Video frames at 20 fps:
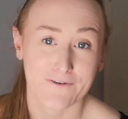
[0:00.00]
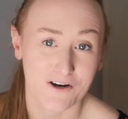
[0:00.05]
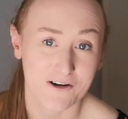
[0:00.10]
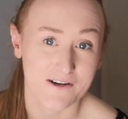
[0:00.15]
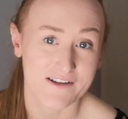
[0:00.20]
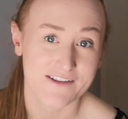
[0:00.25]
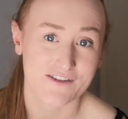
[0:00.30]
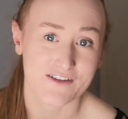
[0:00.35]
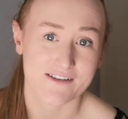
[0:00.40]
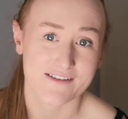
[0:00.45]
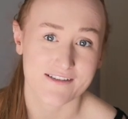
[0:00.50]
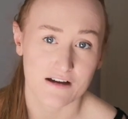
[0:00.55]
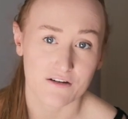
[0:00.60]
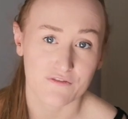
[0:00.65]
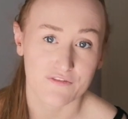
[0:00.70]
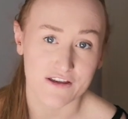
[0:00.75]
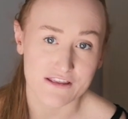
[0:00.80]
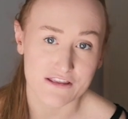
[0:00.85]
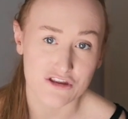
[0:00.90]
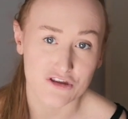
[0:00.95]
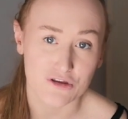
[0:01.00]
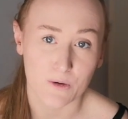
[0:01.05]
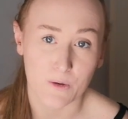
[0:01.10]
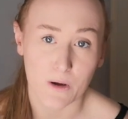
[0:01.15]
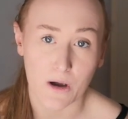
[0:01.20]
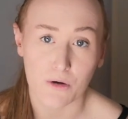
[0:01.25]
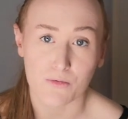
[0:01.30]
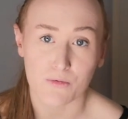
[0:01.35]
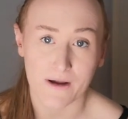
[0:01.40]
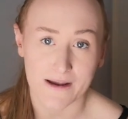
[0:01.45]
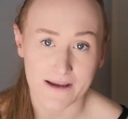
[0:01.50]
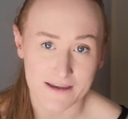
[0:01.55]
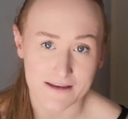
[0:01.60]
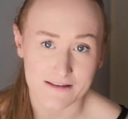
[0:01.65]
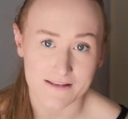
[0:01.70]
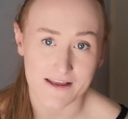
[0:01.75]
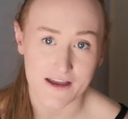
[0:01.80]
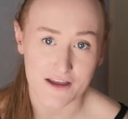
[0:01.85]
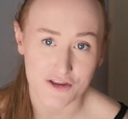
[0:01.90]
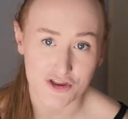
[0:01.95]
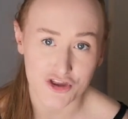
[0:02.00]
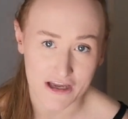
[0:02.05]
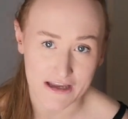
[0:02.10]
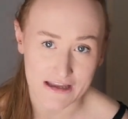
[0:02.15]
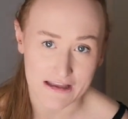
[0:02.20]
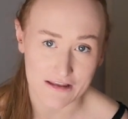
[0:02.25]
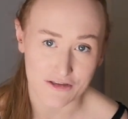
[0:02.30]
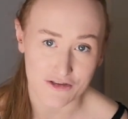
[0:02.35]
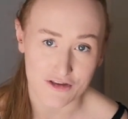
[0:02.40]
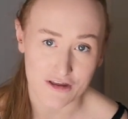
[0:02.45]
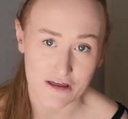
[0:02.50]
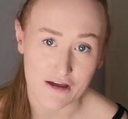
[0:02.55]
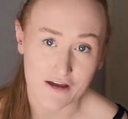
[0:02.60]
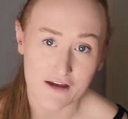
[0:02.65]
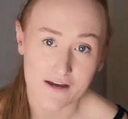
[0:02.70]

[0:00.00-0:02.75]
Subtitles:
force yourself into regular change